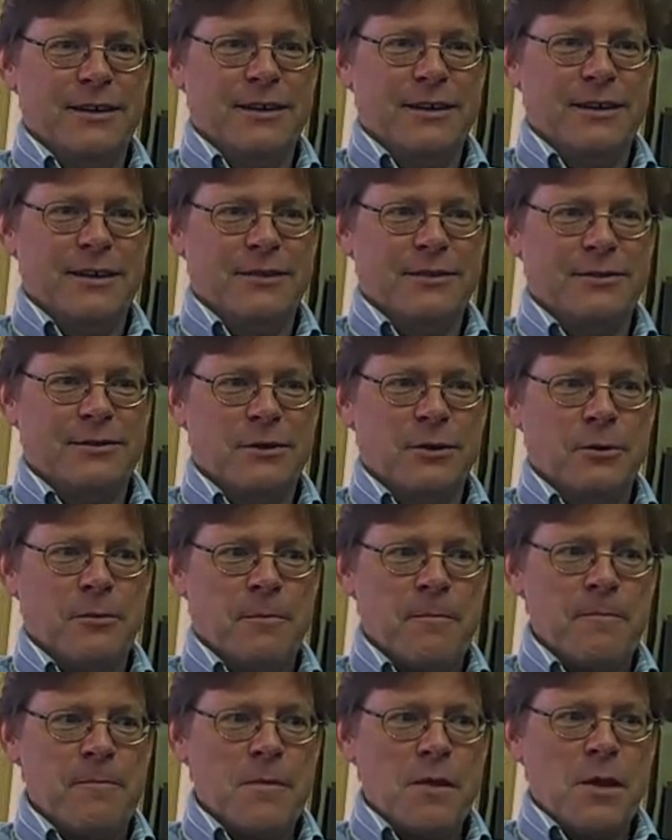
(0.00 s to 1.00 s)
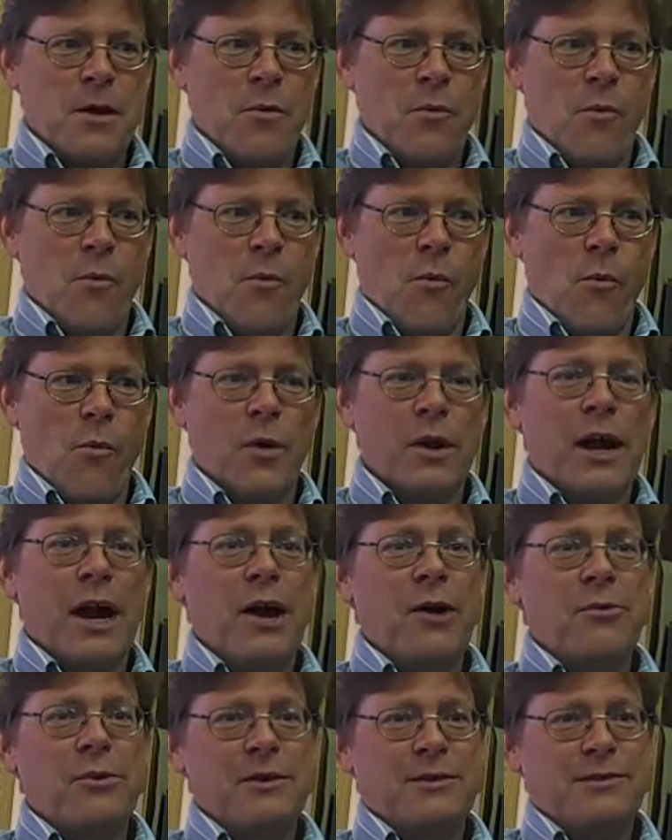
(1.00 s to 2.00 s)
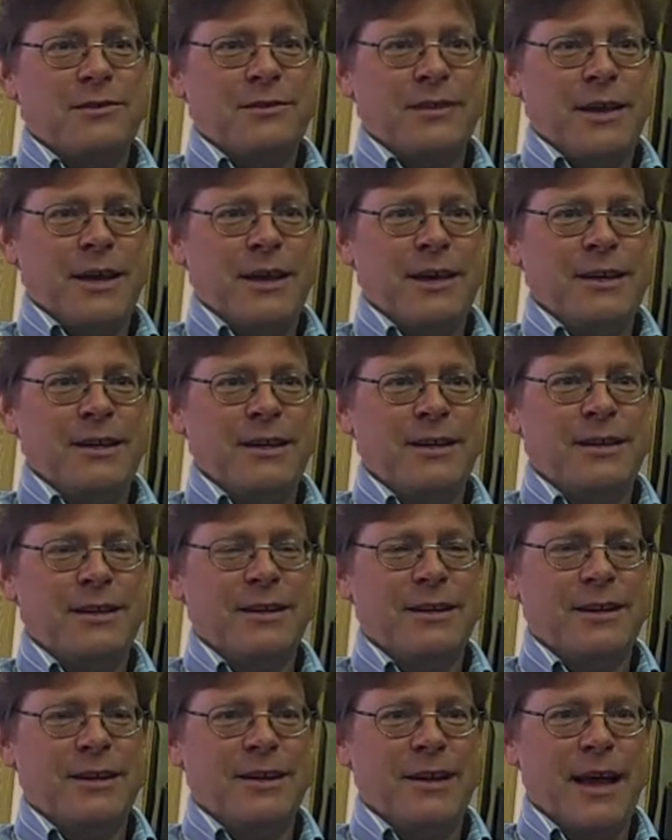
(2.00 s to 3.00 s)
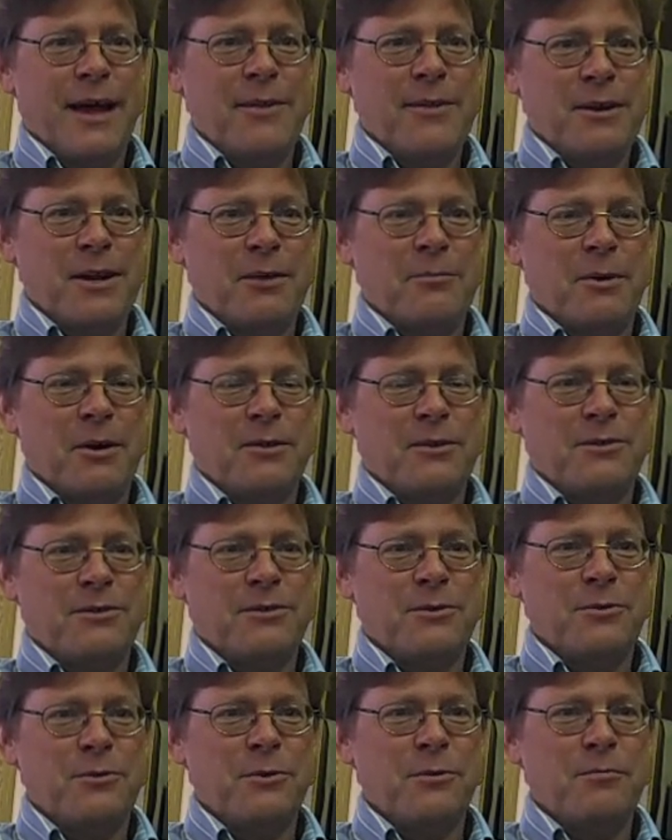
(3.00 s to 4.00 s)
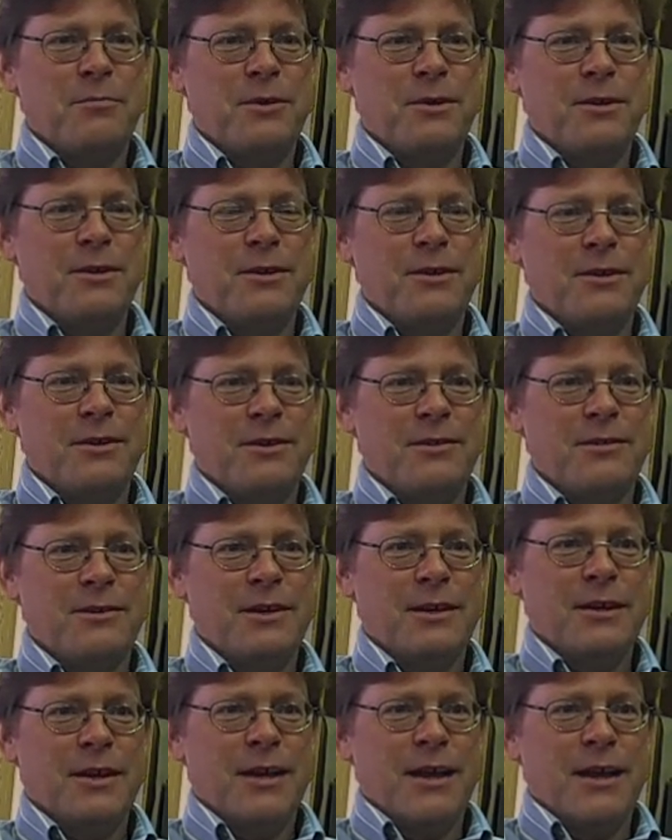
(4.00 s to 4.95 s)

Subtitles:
And so what I always say now that I'm on the school beat is